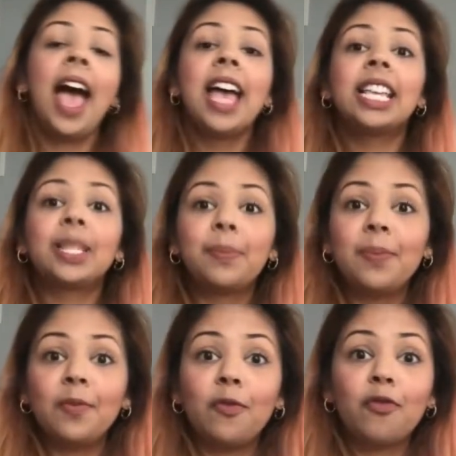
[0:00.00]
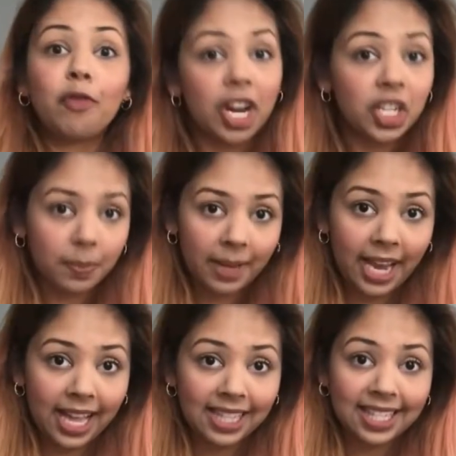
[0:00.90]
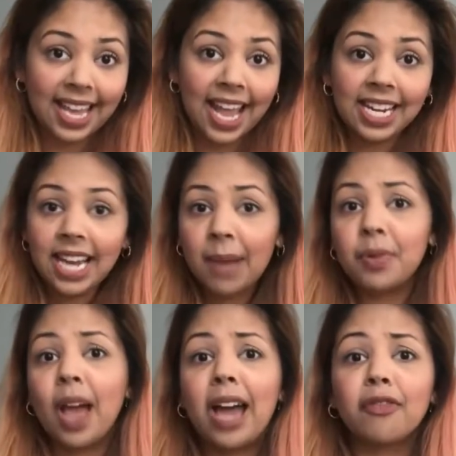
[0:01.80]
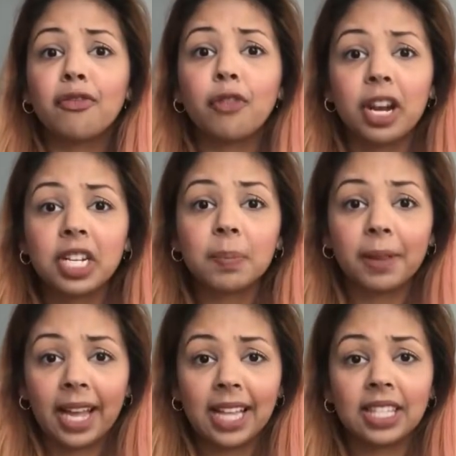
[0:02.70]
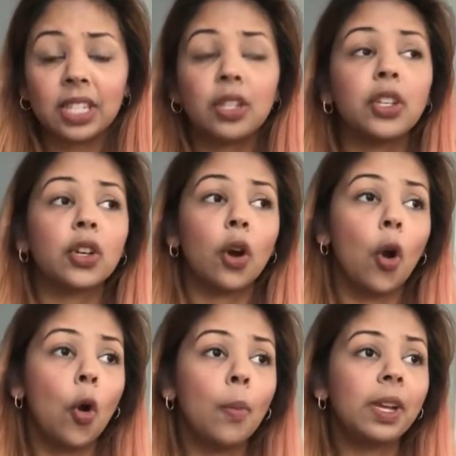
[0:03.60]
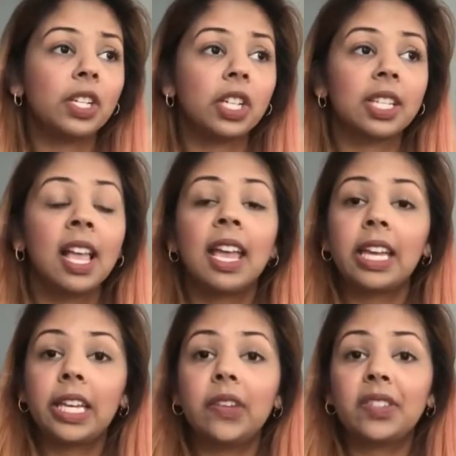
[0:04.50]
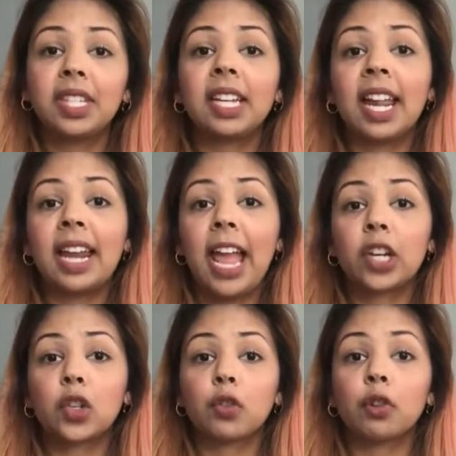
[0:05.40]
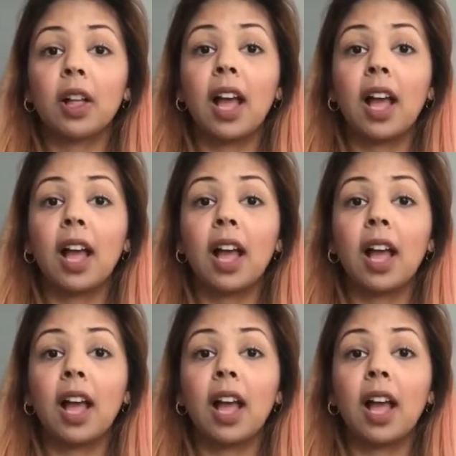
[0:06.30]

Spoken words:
is fresh plants. Anytime you add fresh plants into your home, it just gives it an extra